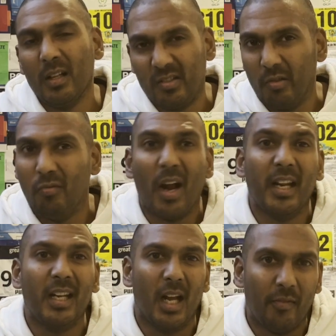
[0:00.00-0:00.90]
to
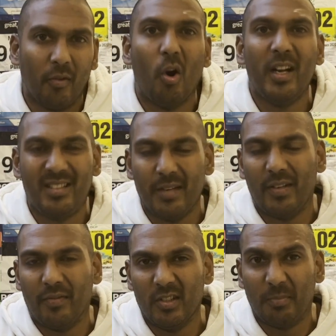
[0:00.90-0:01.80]
running a variety of
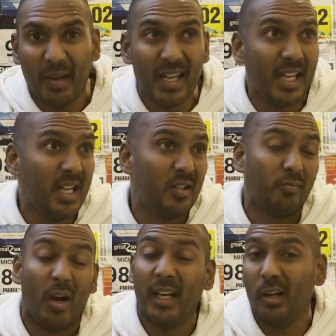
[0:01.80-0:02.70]
different speeds,
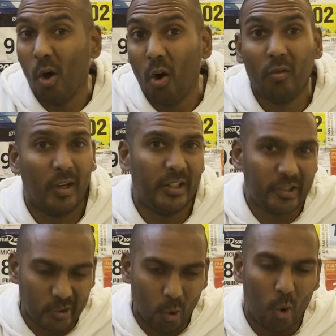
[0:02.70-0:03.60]
running long, running
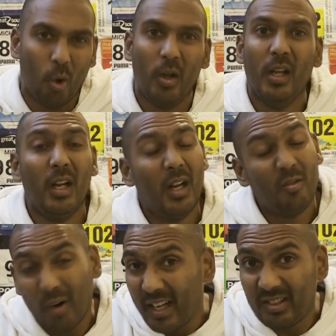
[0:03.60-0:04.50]
short,
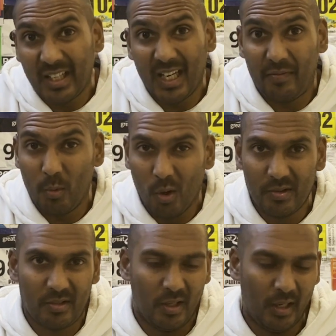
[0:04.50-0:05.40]
racing in if you
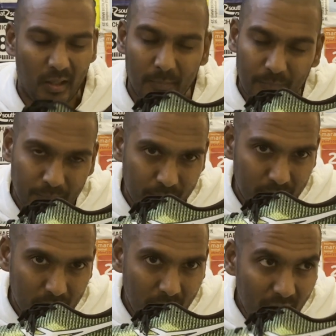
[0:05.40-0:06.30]
want to.
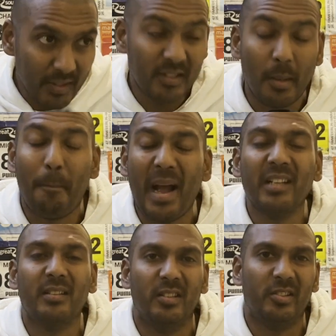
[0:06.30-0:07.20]
This is a
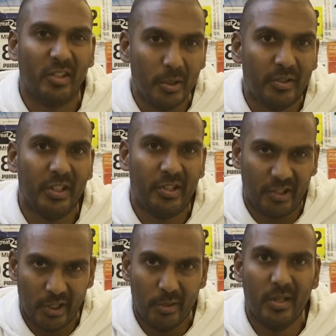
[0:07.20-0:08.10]
better suited
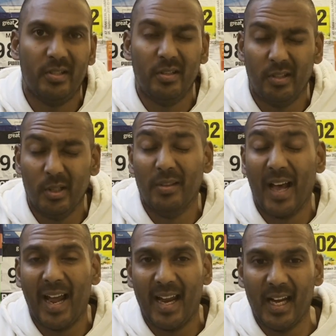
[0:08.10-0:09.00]
shoe to do
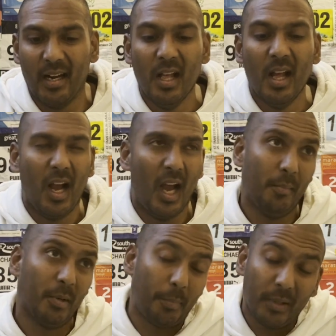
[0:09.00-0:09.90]
that in.
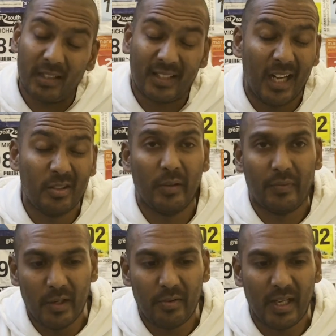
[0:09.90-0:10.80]
And I put that down to a
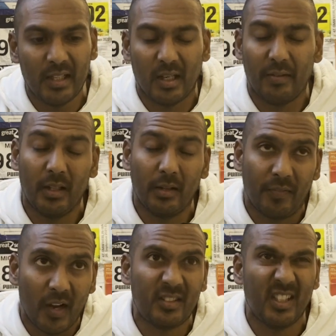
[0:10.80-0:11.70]
few things. I think the
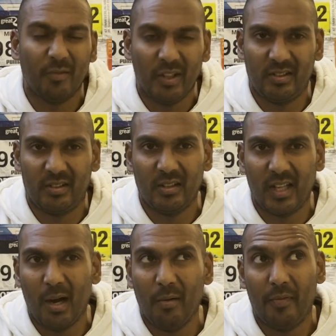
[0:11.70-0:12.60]
first thing that really stood
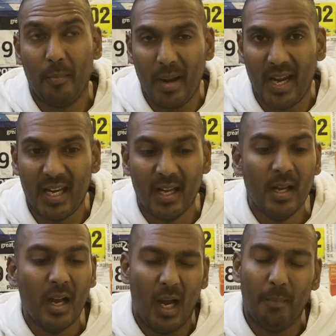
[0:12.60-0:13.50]
out for me,
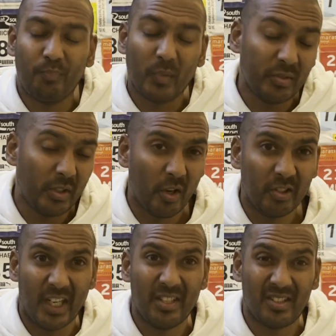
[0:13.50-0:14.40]
obviously you've got a
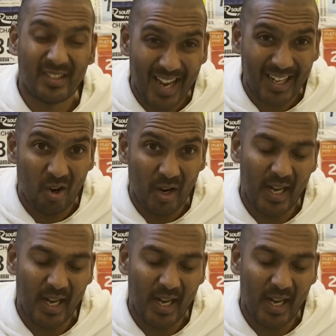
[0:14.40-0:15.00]
change in stack height